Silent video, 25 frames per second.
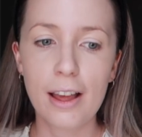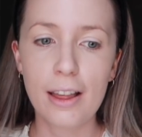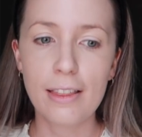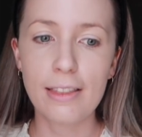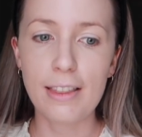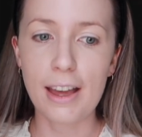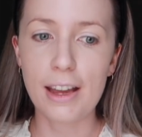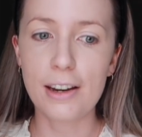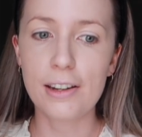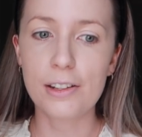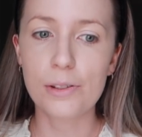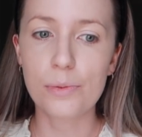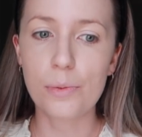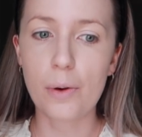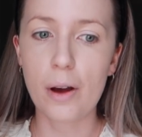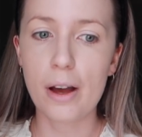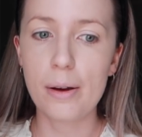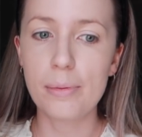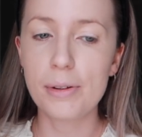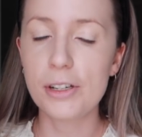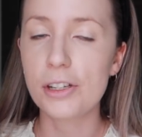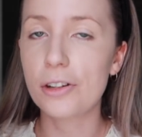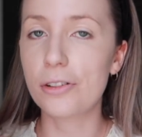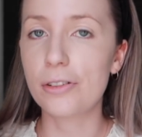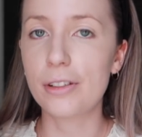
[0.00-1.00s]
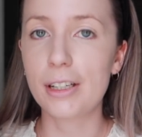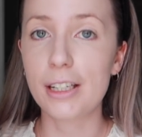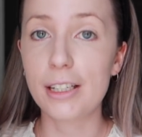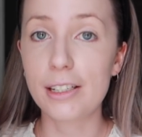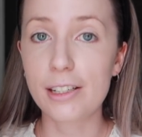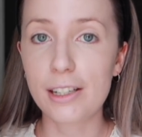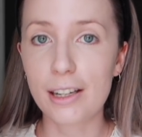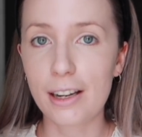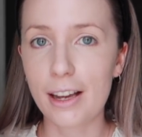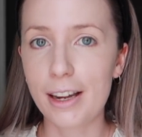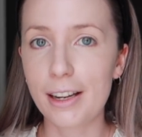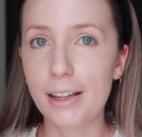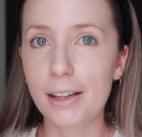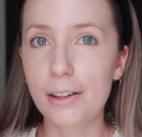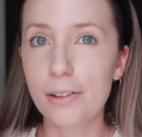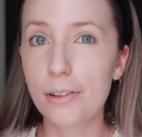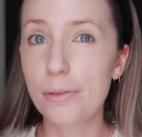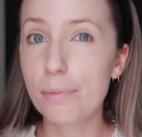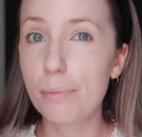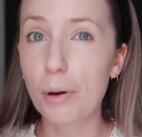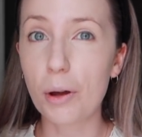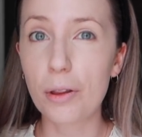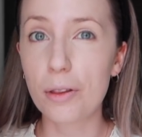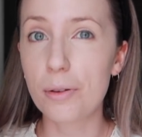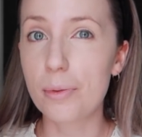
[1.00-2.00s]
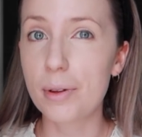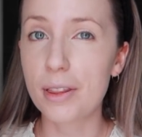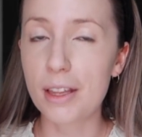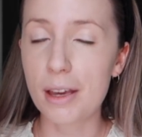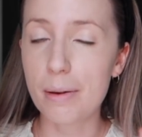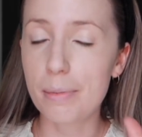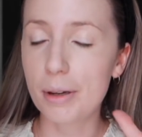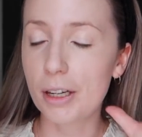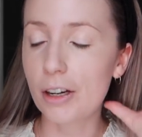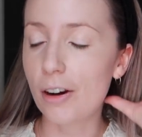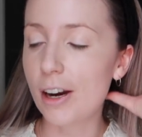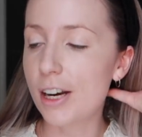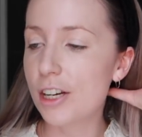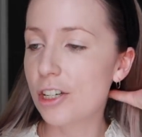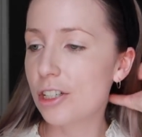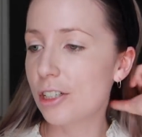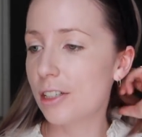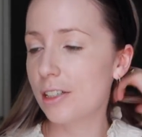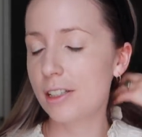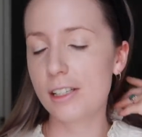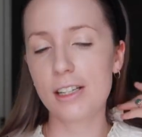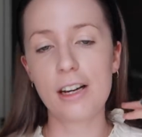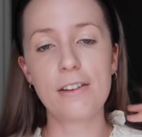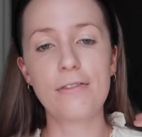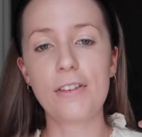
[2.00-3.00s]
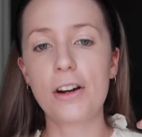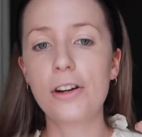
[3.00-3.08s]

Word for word: That is why we don't need to like bother with immigration and stuff.